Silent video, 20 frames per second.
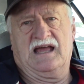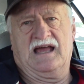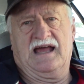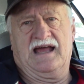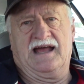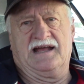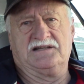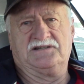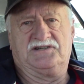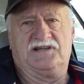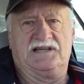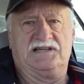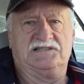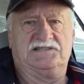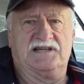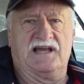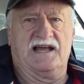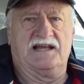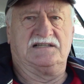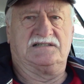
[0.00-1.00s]
And she
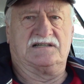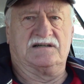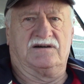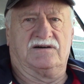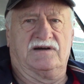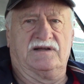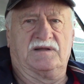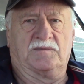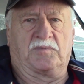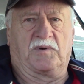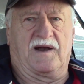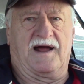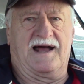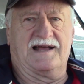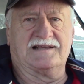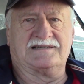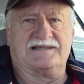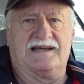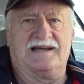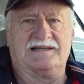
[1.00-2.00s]
said, so in the
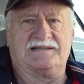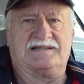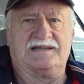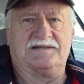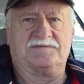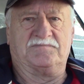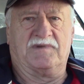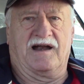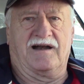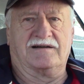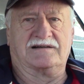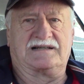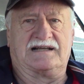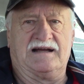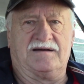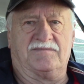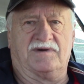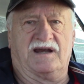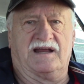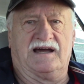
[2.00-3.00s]
process, this bear's
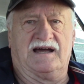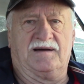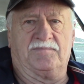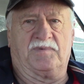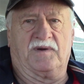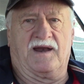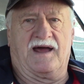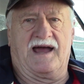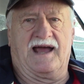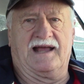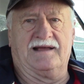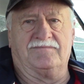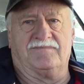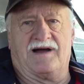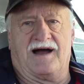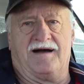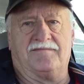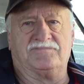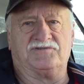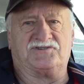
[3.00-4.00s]
coming up, and
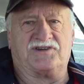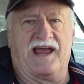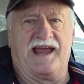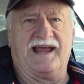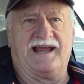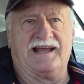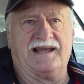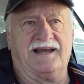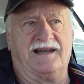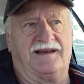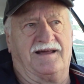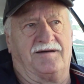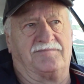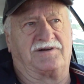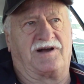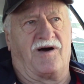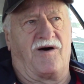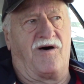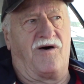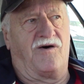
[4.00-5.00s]
I'm shaking, I'm
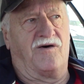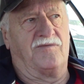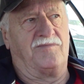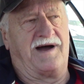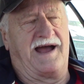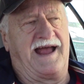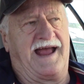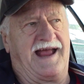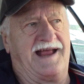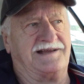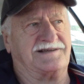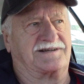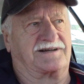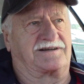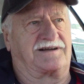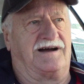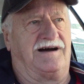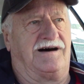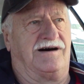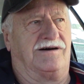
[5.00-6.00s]
cold, my hands are
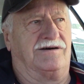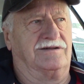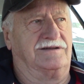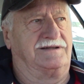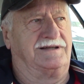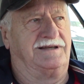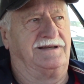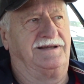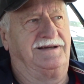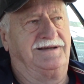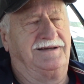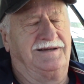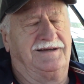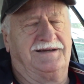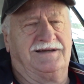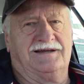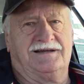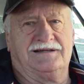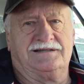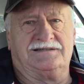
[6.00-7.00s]
cold, and
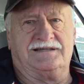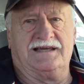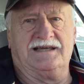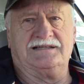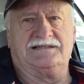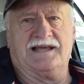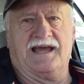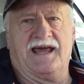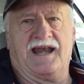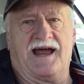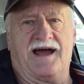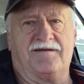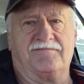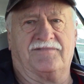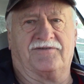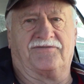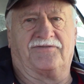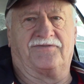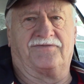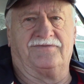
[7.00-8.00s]
she said, I'm,
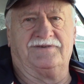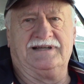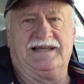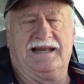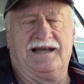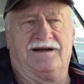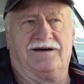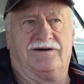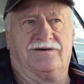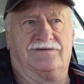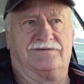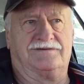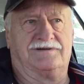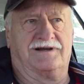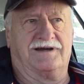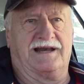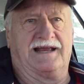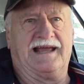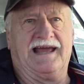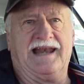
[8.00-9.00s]
going
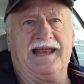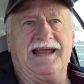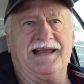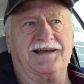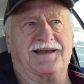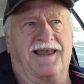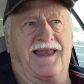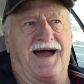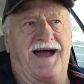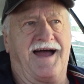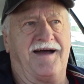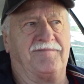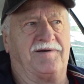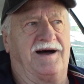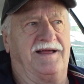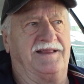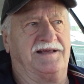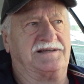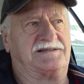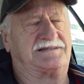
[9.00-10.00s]
to get eaten alive
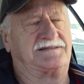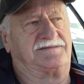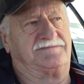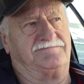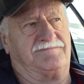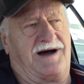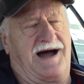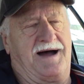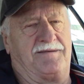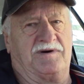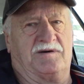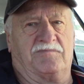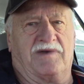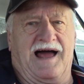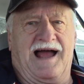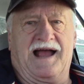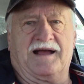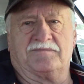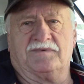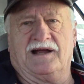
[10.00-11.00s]
by this mama
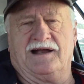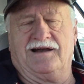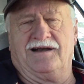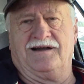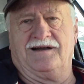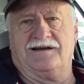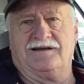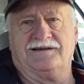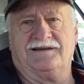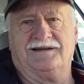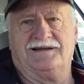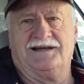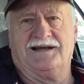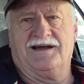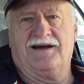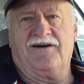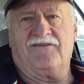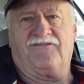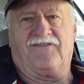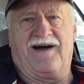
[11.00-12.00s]
black bear. And
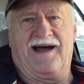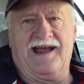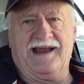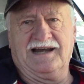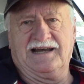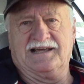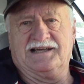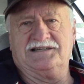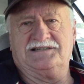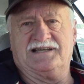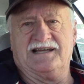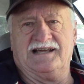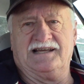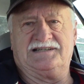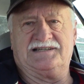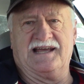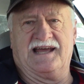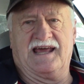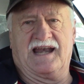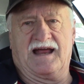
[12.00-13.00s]
finally, she
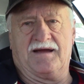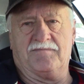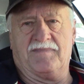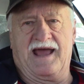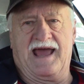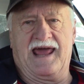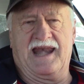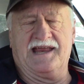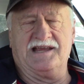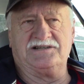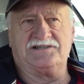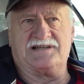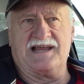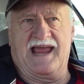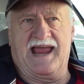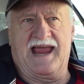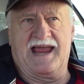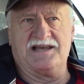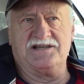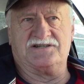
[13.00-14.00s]
said, I managed to
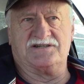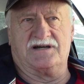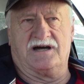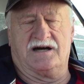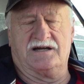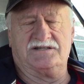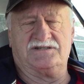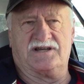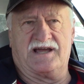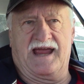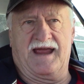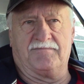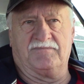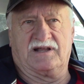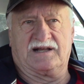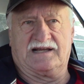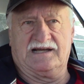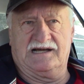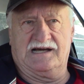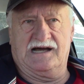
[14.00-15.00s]
unjam the
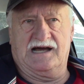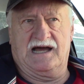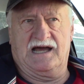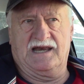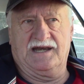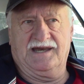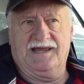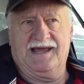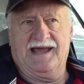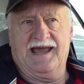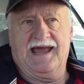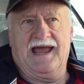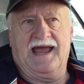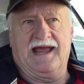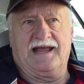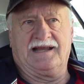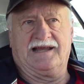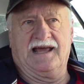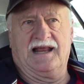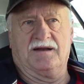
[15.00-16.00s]
gun
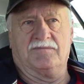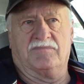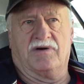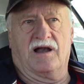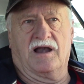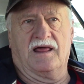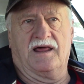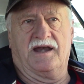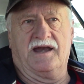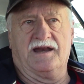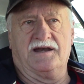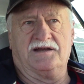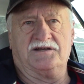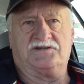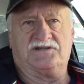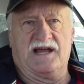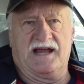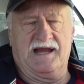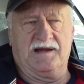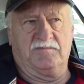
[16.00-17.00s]
and get a bullet in the
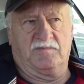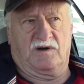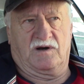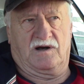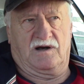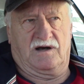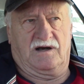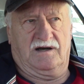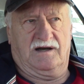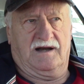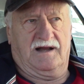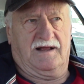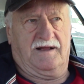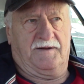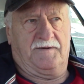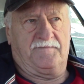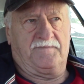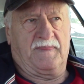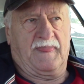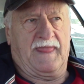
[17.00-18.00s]
chamber,
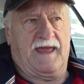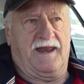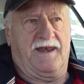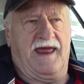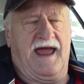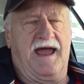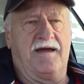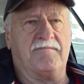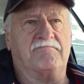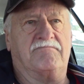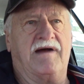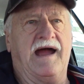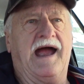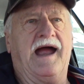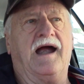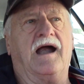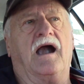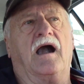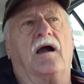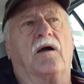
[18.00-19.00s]
and that
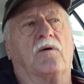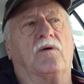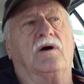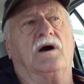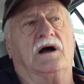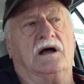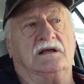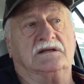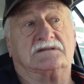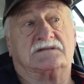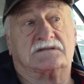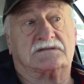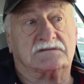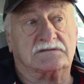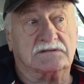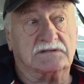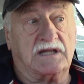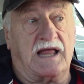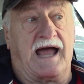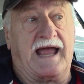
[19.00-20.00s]
bear was
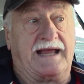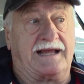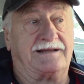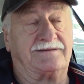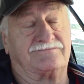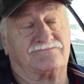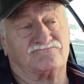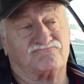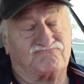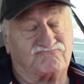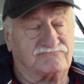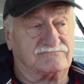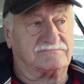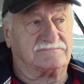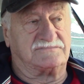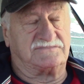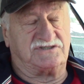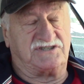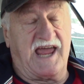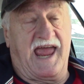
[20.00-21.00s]
like
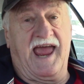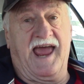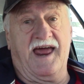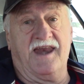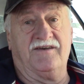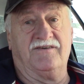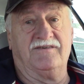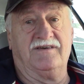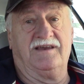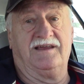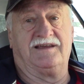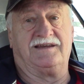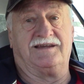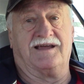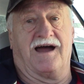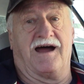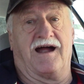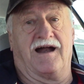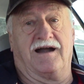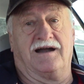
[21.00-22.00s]
10
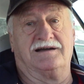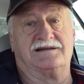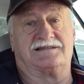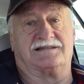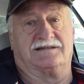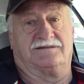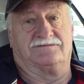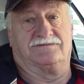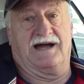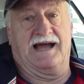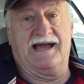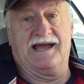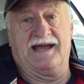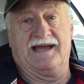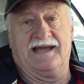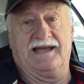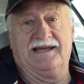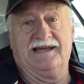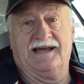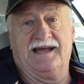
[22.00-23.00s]
yards
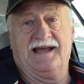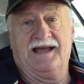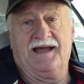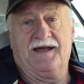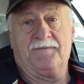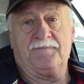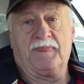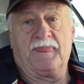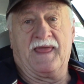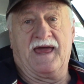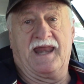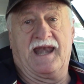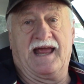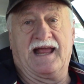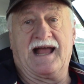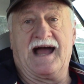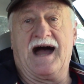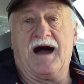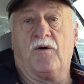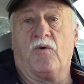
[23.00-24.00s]
away, and I
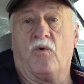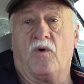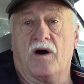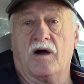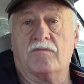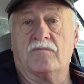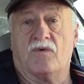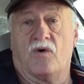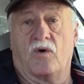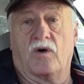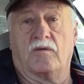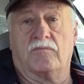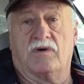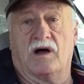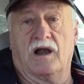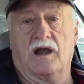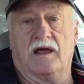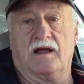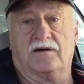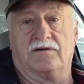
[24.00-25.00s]
got one more
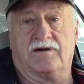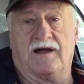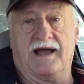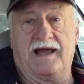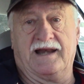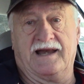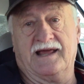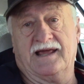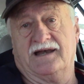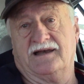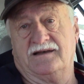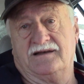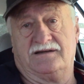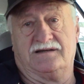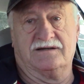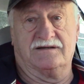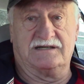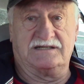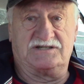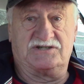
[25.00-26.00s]
bullet right
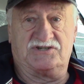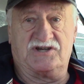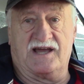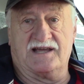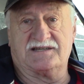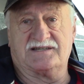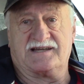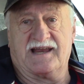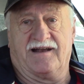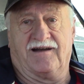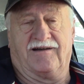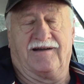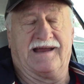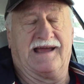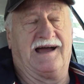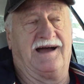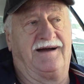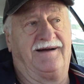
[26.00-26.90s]
into its chest area.